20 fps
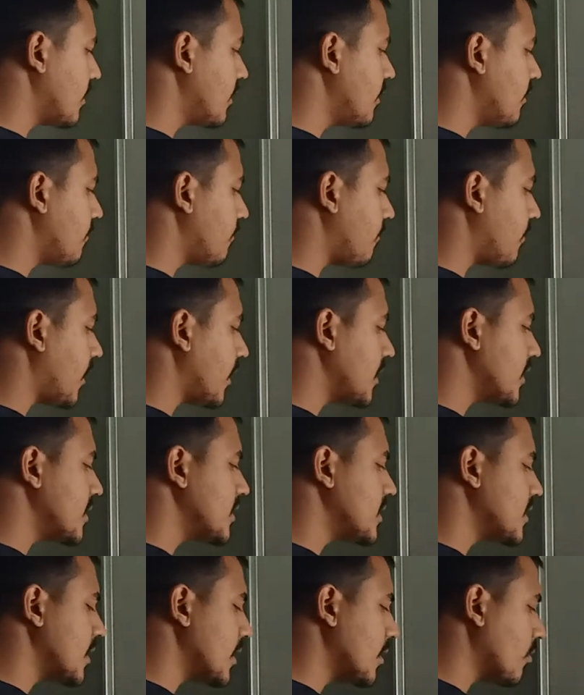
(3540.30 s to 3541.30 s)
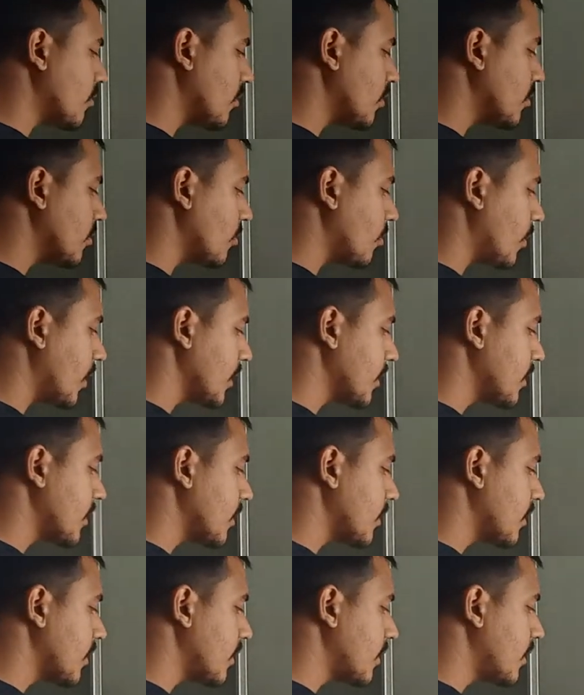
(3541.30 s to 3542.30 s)
D phi is equal to what?
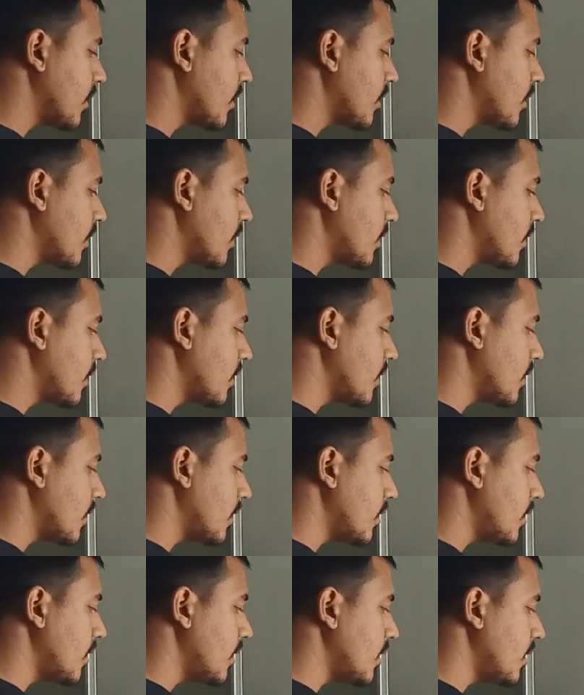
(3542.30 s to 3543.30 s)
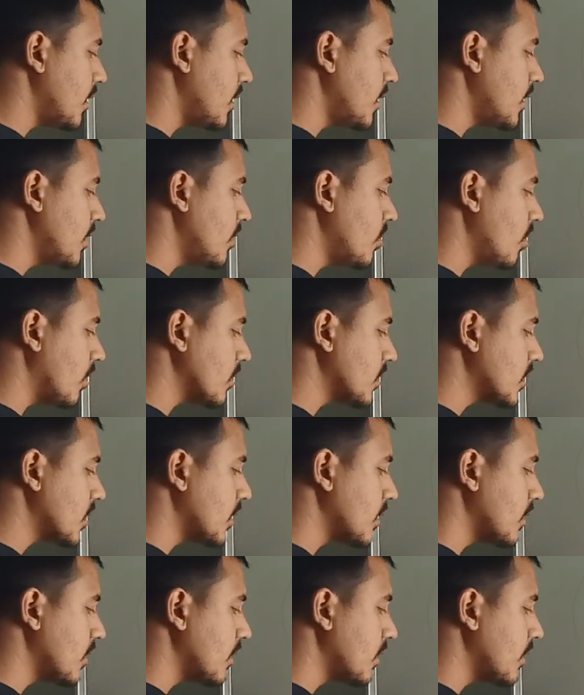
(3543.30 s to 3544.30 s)
E dot
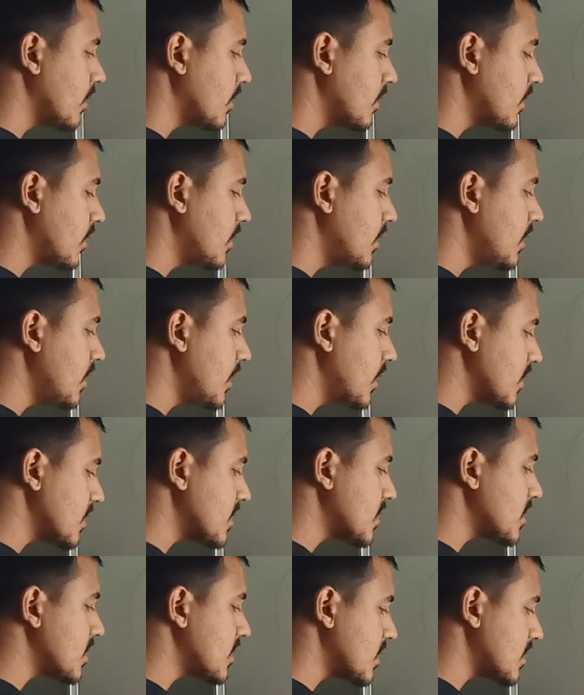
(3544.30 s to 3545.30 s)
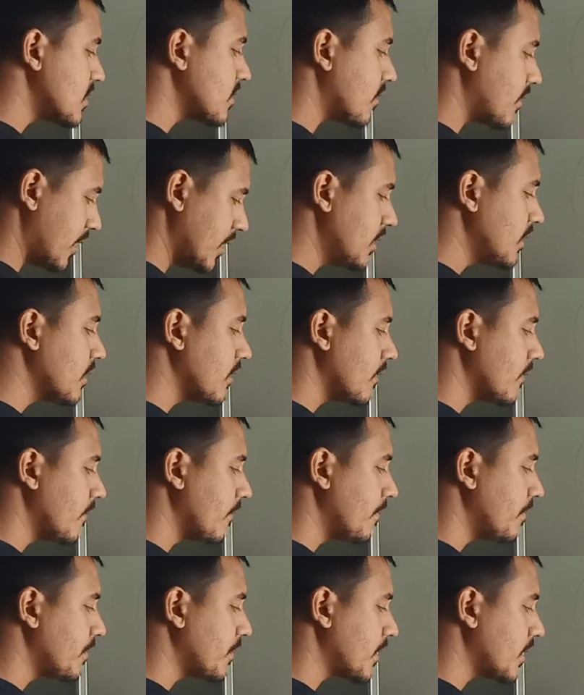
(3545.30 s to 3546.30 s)
ds, right?
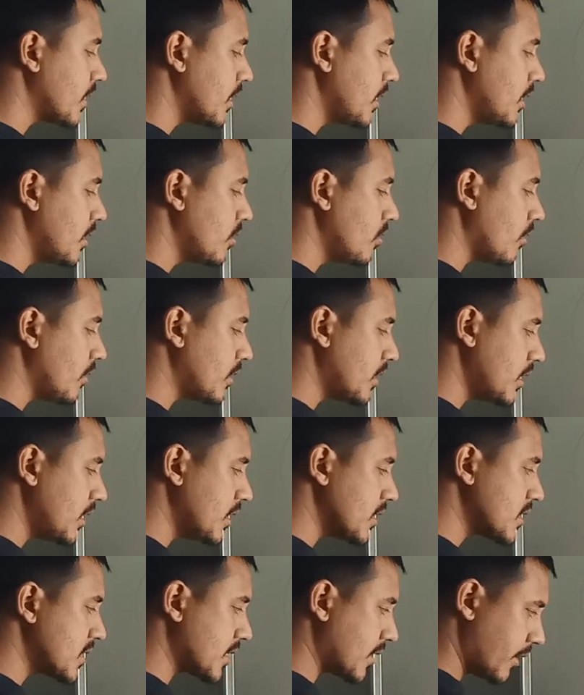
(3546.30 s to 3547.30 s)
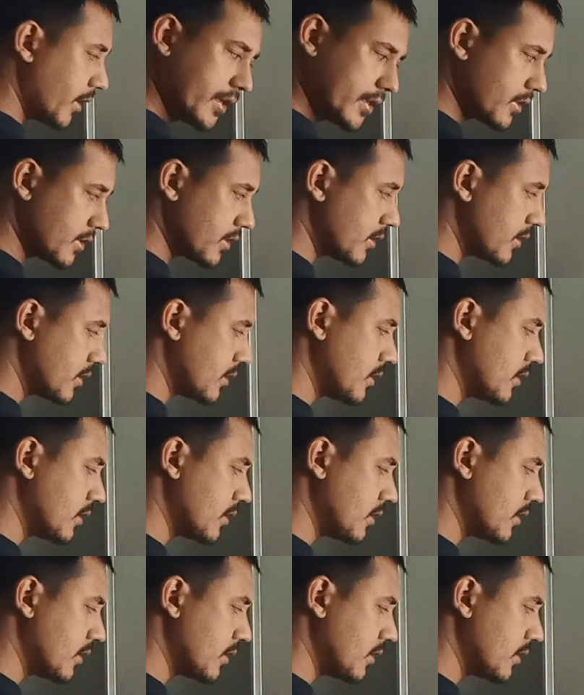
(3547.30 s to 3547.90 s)
E dot ds, correct?